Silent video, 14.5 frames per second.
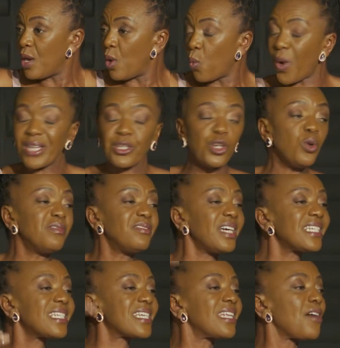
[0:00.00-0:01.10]
When you
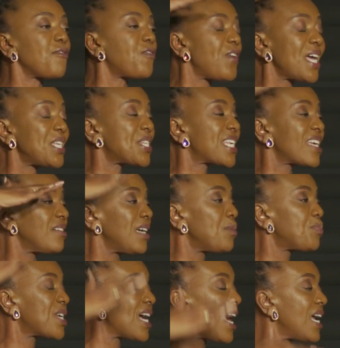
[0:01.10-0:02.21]
read the first
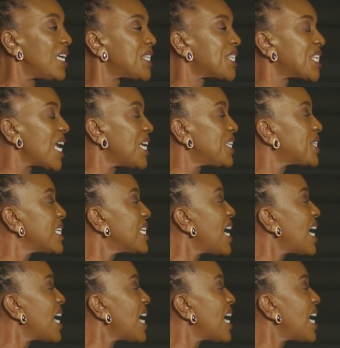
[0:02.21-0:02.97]
scripture, it says